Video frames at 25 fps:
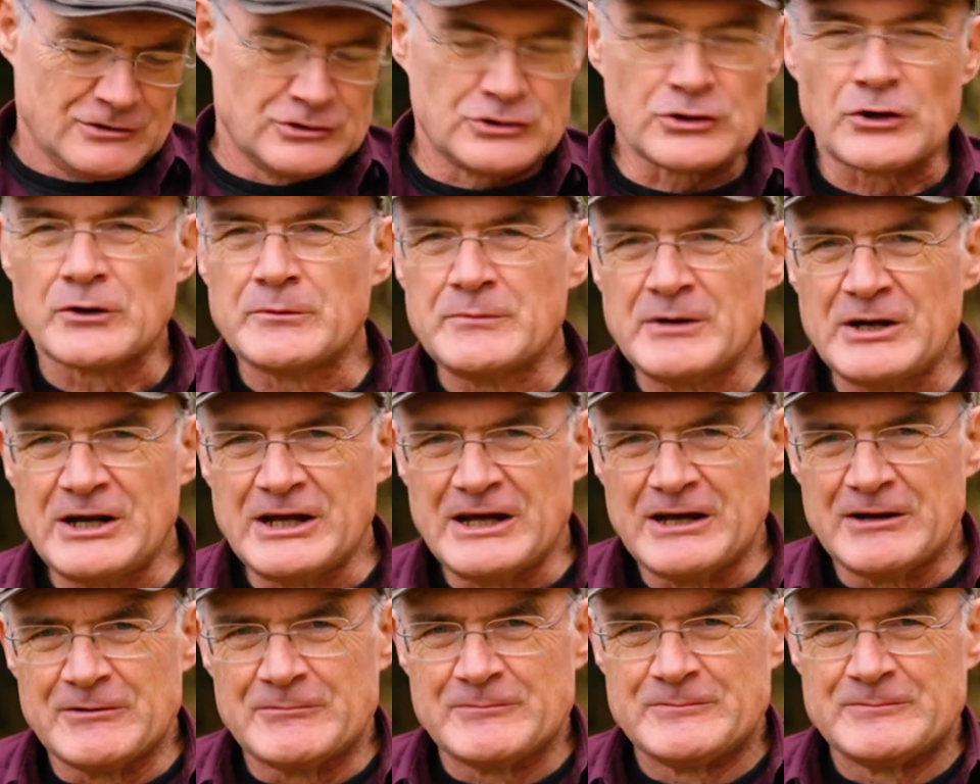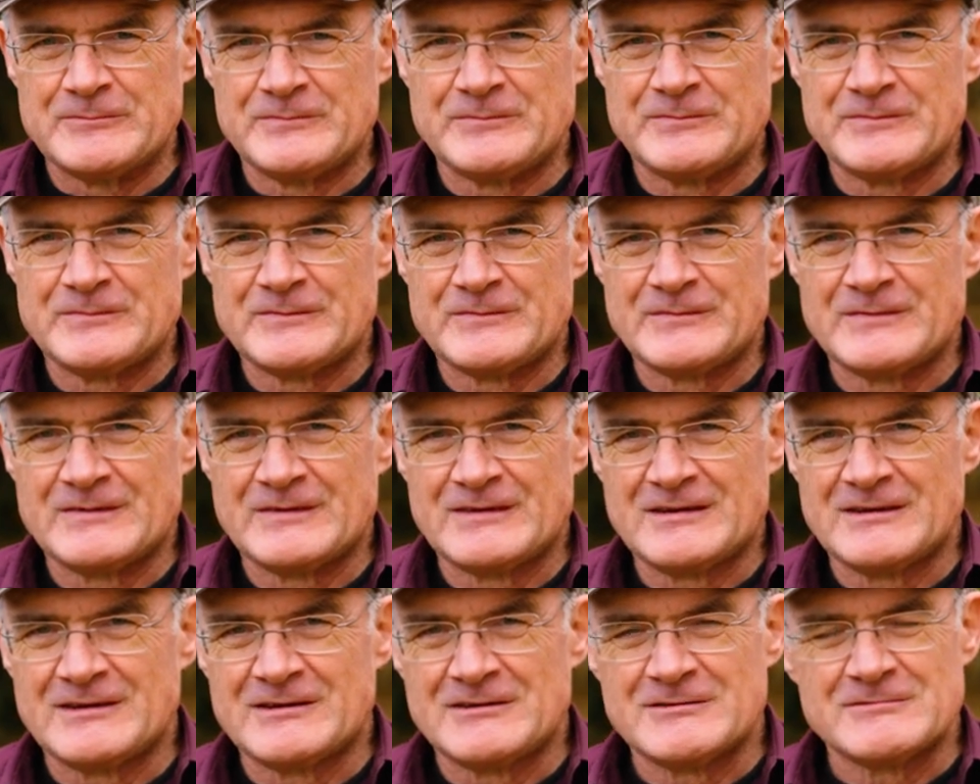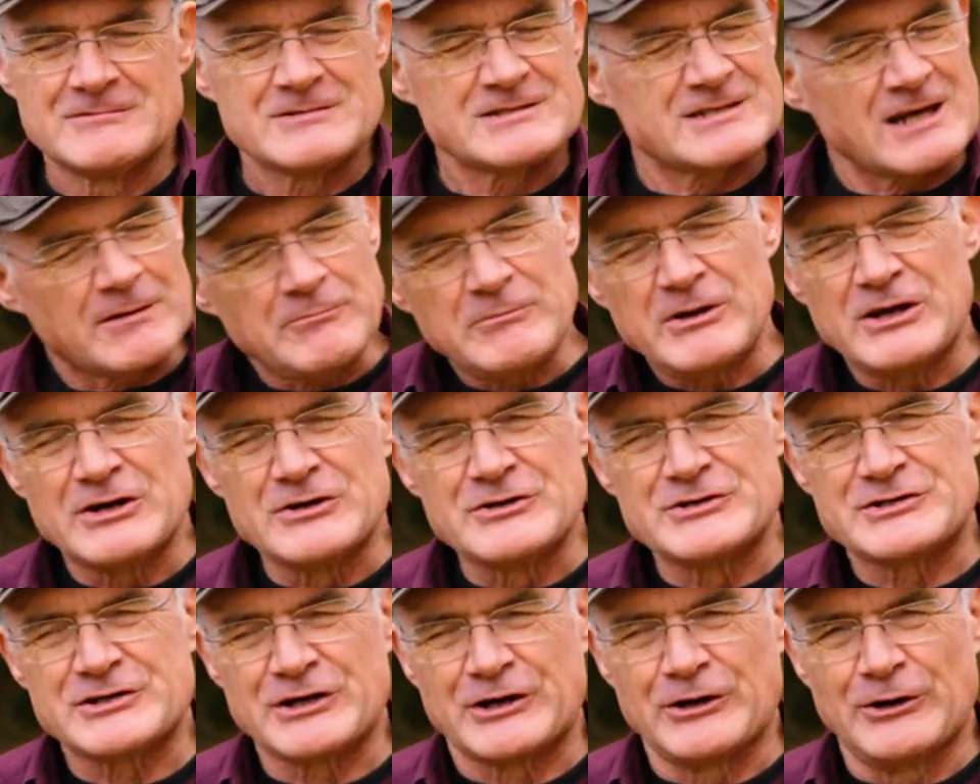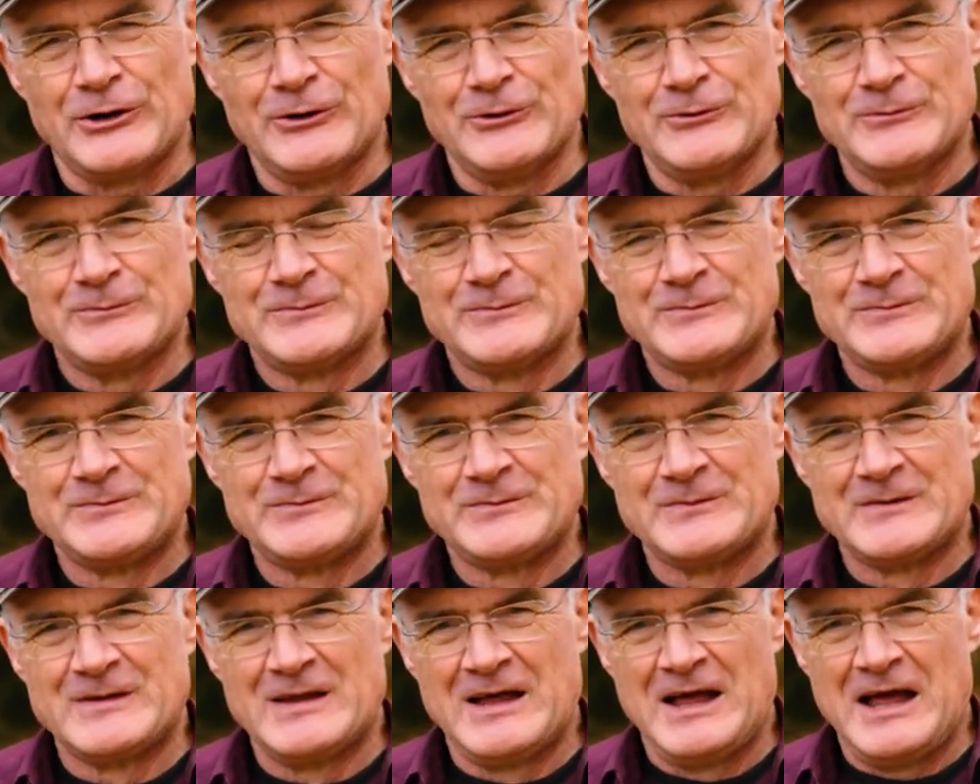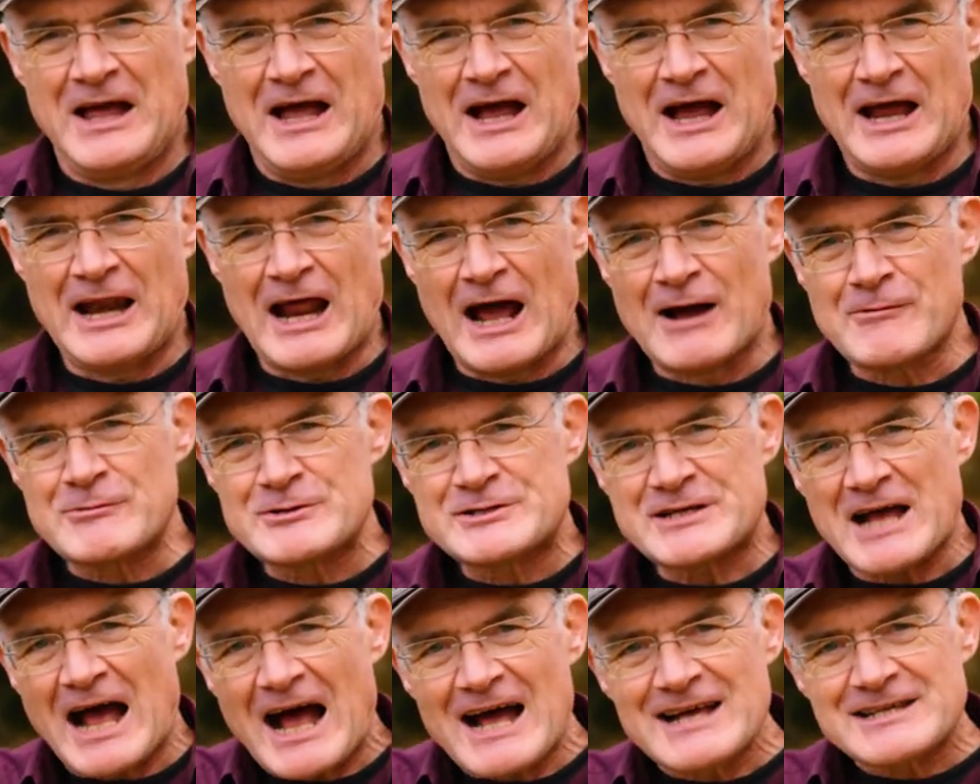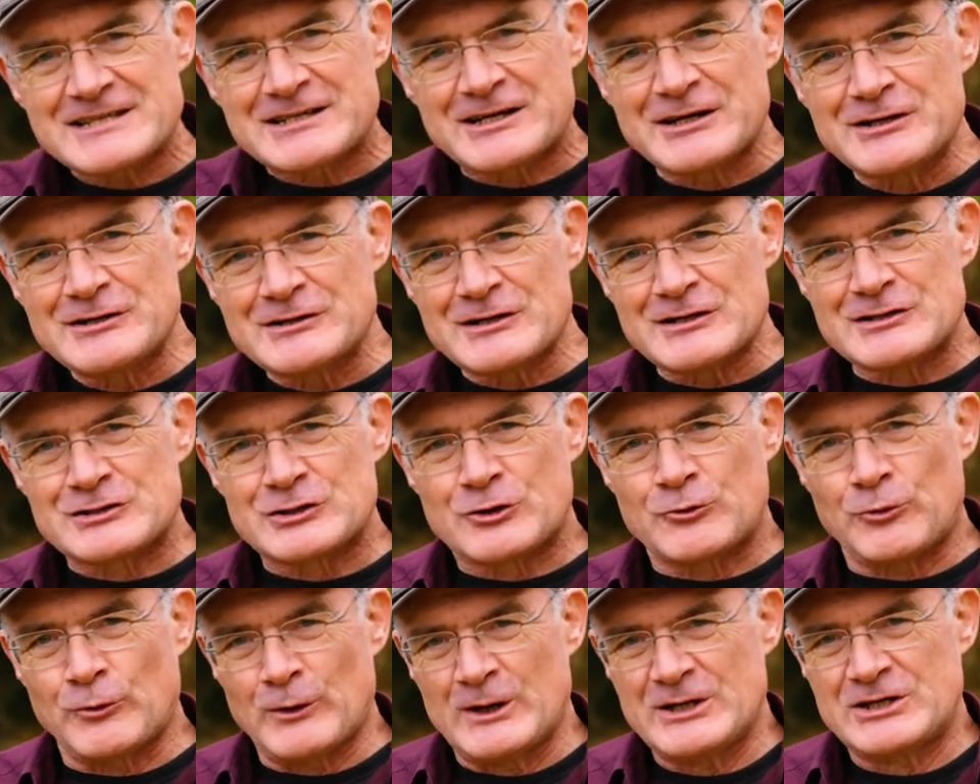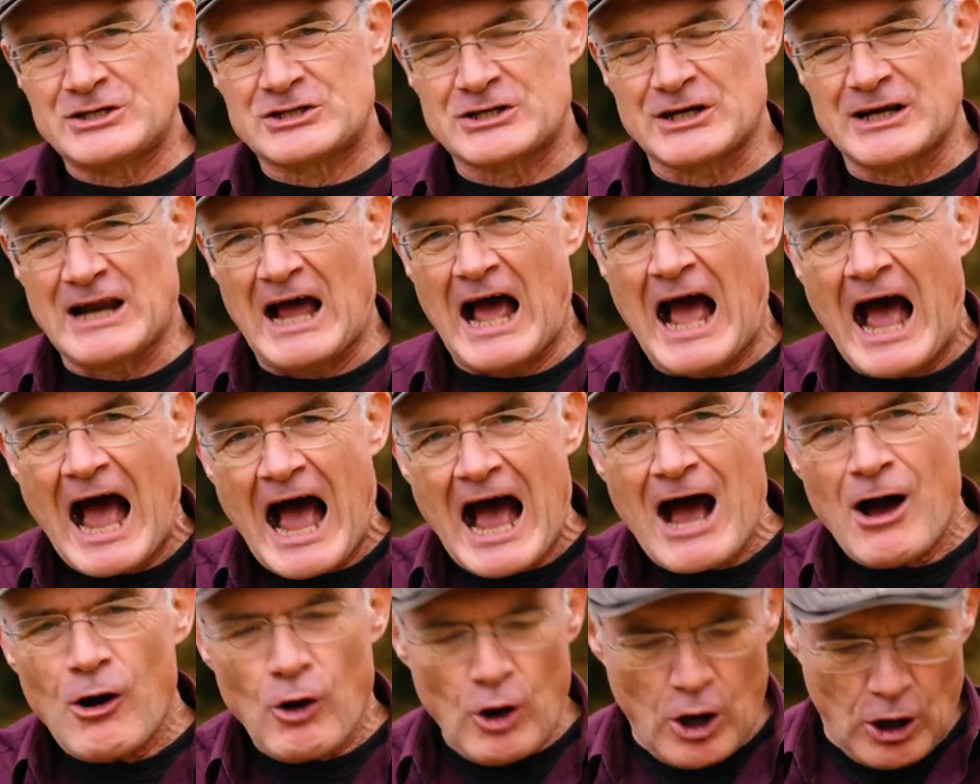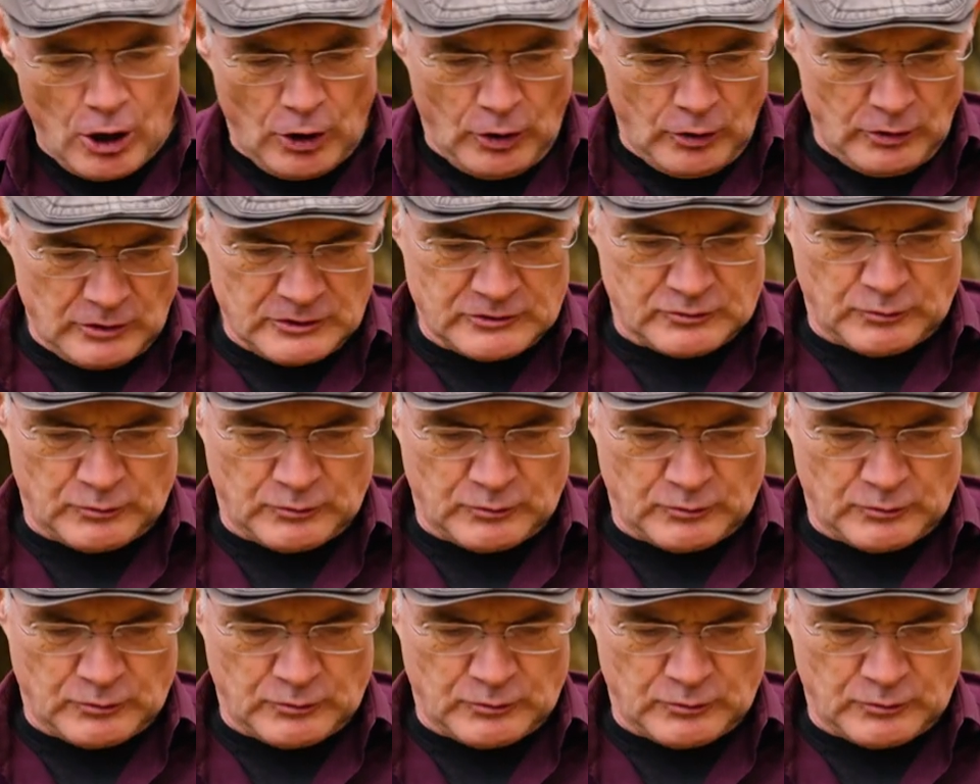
Germany some years ago. And I was asking this question, how old